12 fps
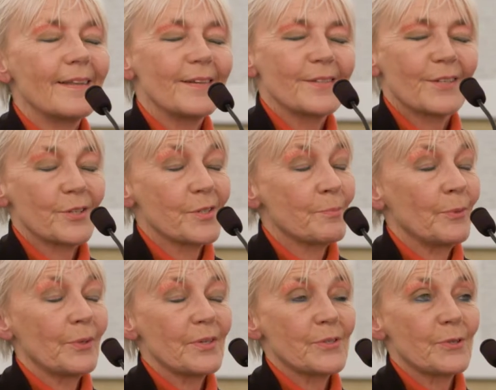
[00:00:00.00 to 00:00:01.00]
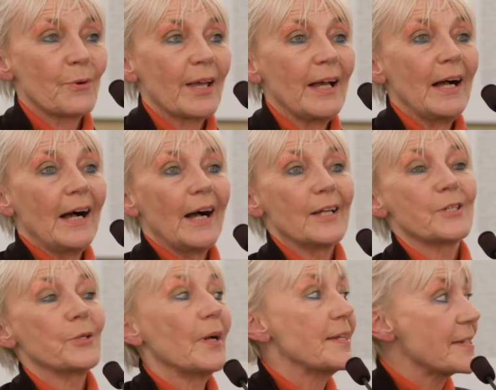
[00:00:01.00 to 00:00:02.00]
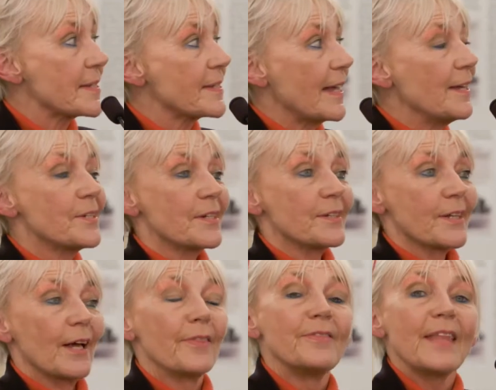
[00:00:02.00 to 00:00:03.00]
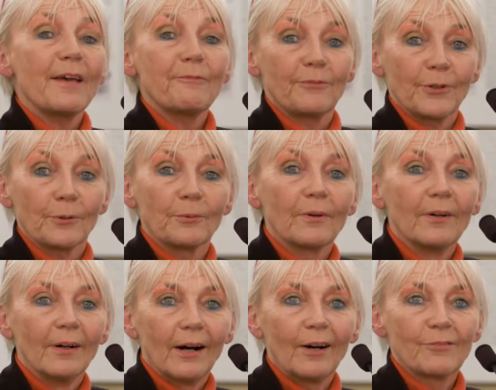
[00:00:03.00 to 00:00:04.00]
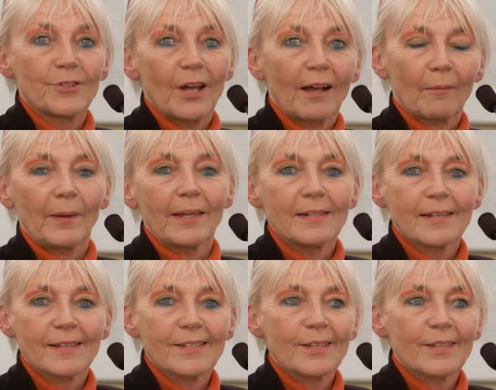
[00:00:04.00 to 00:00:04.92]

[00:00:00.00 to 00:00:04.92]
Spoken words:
it's such a spooky story, to a descendant, a nephew of Jack Peter.